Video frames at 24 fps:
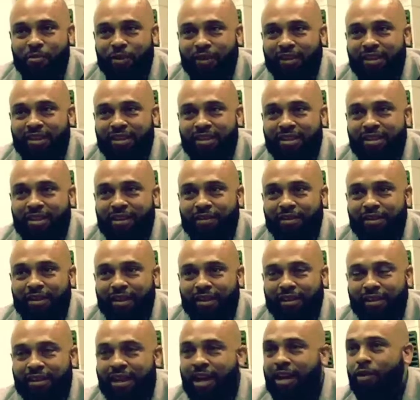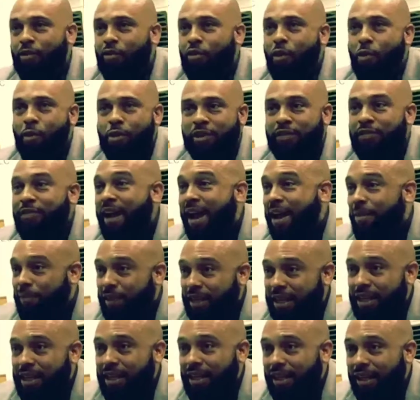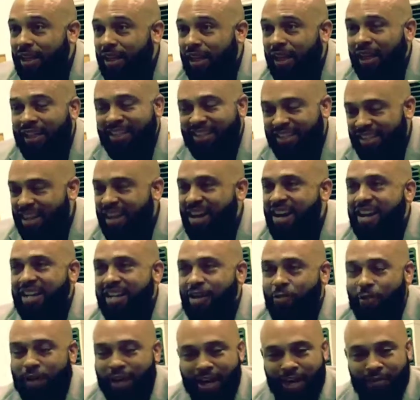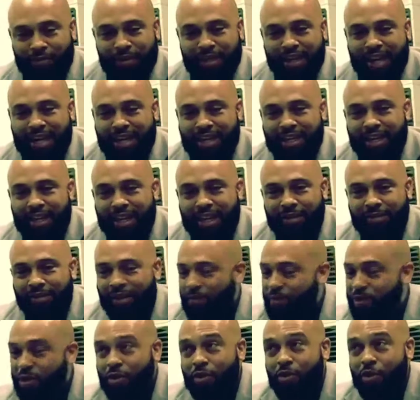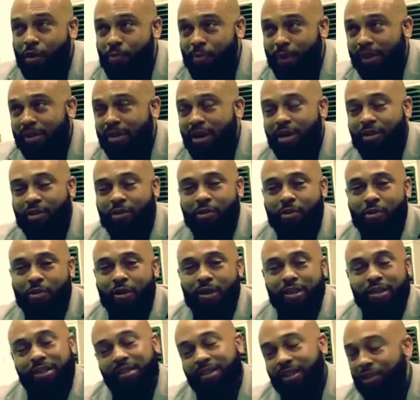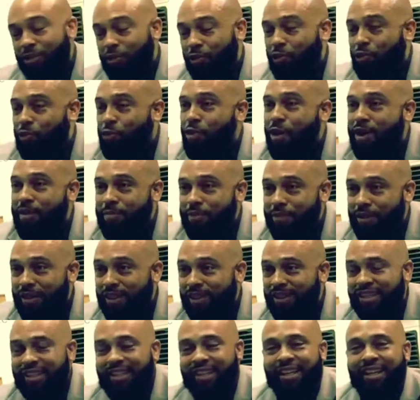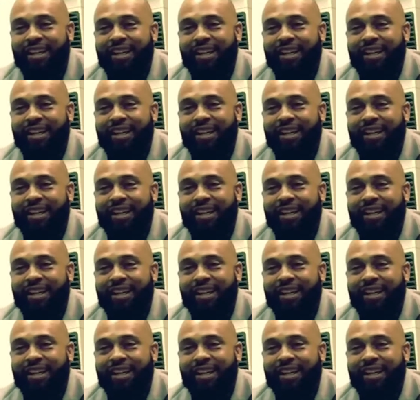with the Donald Goines family, his son and whatever. And if you don't know about Donald Goines, great books.